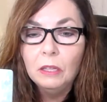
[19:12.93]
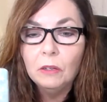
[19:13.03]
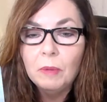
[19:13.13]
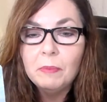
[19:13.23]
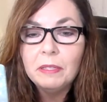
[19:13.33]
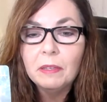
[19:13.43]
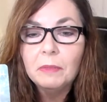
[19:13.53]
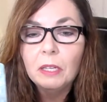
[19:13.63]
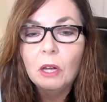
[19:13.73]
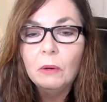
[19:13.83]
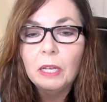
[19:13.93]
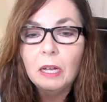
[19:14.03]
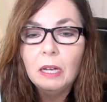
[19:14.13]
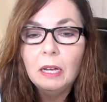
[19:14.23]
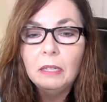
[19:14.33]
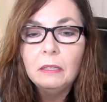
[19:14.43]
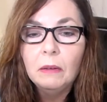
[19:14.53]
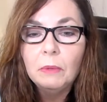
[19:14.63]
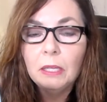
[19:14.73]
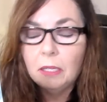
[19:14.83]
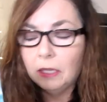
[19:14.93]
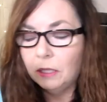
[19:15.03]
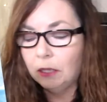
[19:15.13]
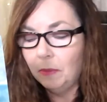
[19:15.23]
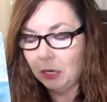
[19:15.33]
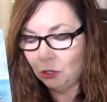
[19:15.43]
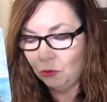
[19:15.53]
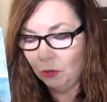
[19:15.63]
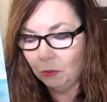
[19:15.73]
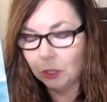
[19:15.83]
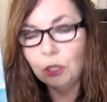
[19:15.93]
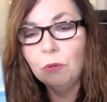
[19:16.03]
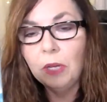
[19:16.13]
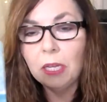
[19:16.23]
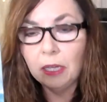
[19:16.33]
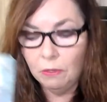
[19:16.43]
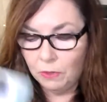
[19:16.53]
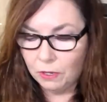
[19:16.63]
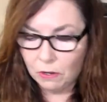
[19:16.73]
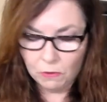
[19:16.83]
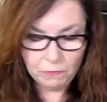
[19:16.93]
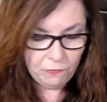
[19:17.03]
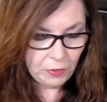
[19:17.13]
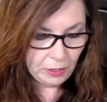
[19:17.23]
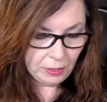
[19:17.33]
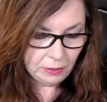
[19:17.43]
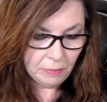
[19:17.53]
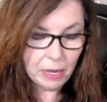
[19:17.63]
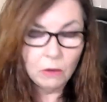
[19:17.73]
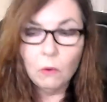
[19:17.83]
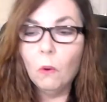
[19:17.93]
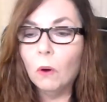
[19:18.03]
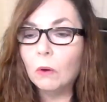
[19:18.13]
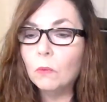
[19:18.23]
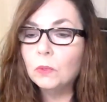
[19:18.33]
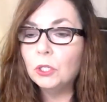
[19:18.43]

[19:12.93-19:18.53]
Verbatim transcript: there may be something going on that we need to make sure we're tuning in with our own feelings about or